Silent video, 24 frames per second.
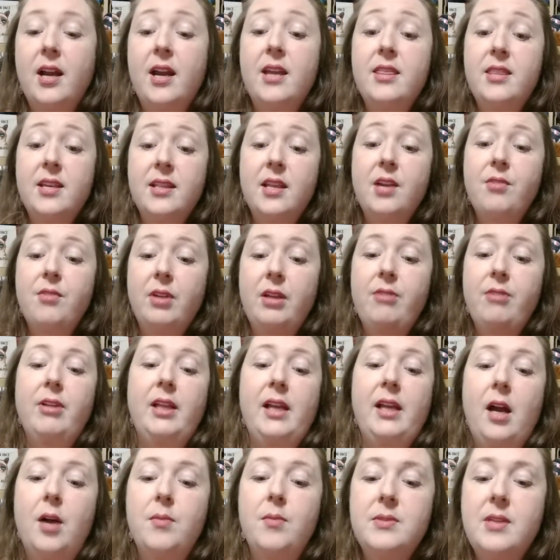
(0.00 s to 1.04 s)
I think that really, really
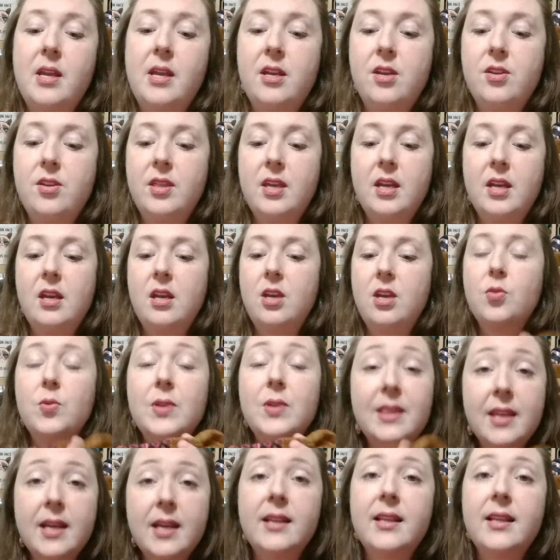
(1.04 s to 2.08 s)
helps. Like, you
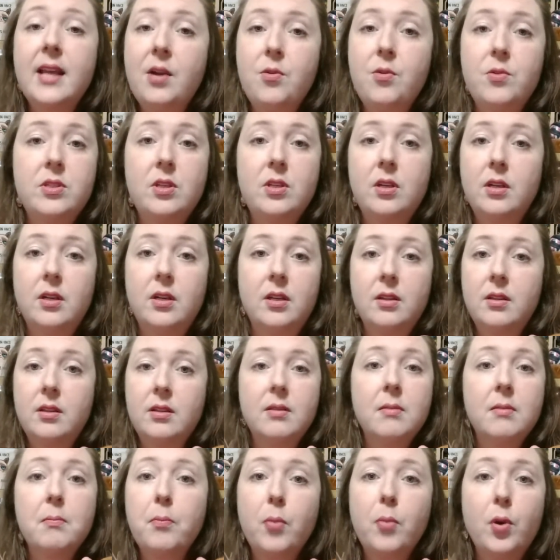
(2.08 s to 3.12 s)
would think that it was gonna
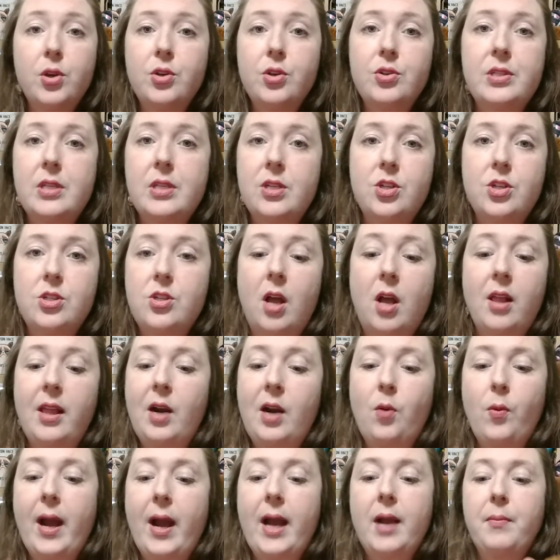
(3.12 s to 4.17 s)
put your stitches all out of
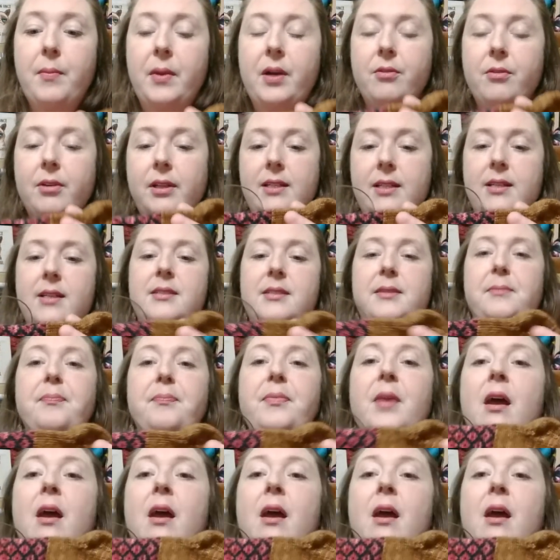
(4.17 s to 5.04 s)
whack, but it really doesn't.